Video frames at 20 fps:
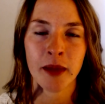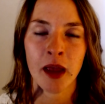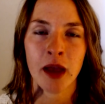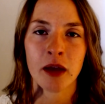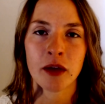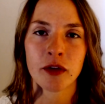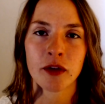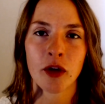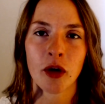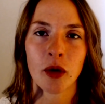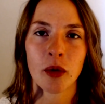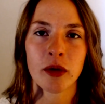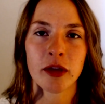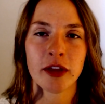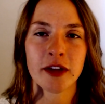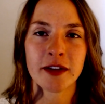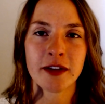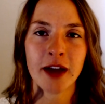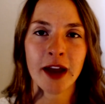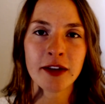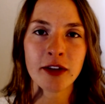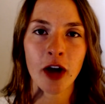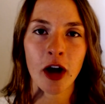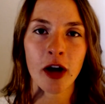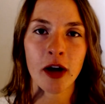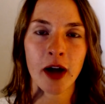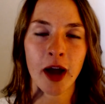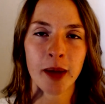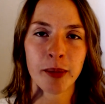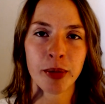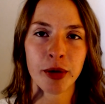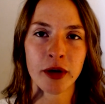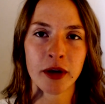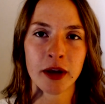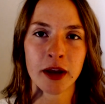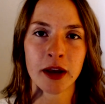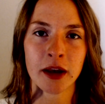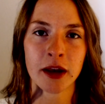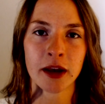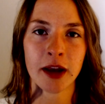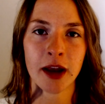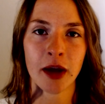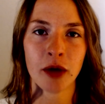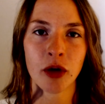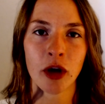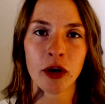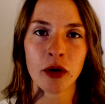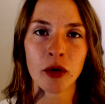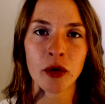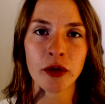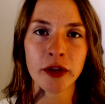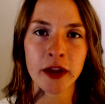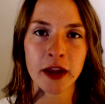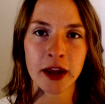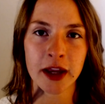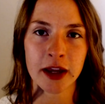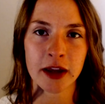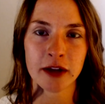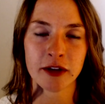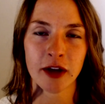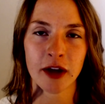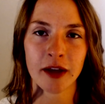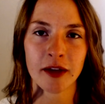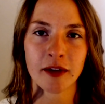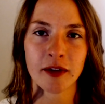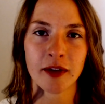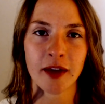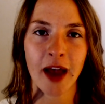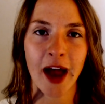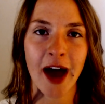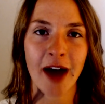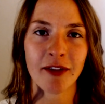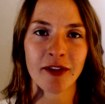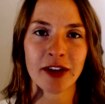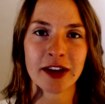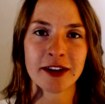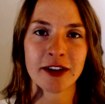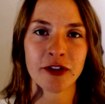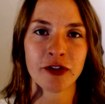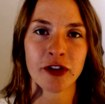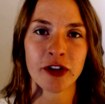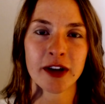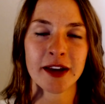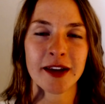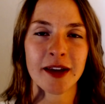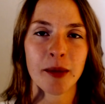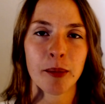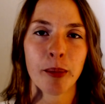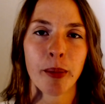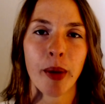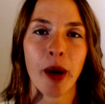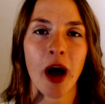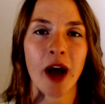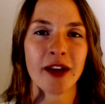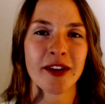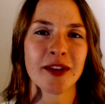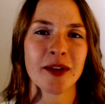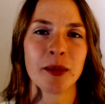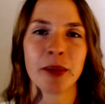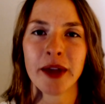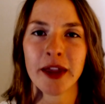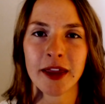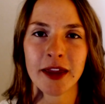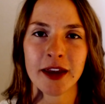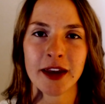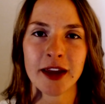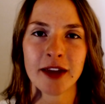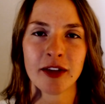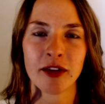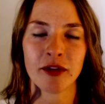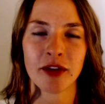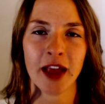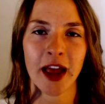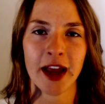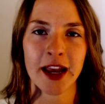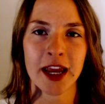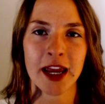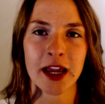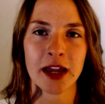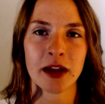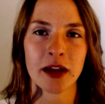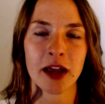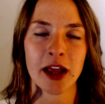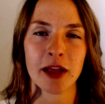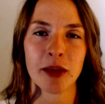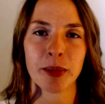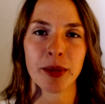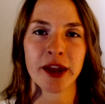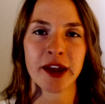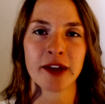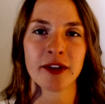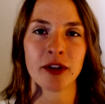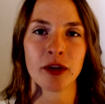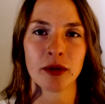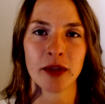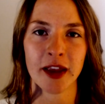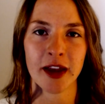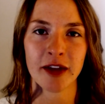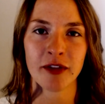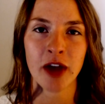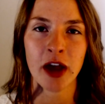So the TED Talk I put in, now not only does having different possibilities of lighting in the place you live,